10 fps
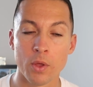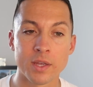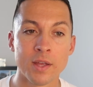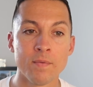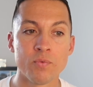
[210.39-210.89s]
Like,
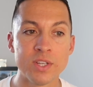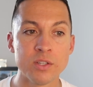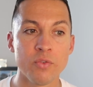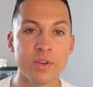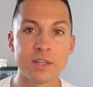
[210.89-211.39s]
these
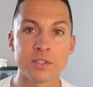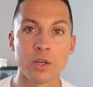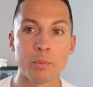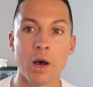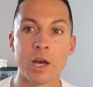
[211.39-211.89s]
are things
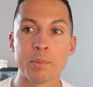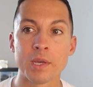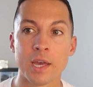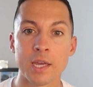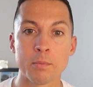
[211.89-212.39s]
that I
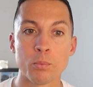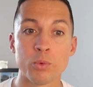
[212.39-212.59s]
became,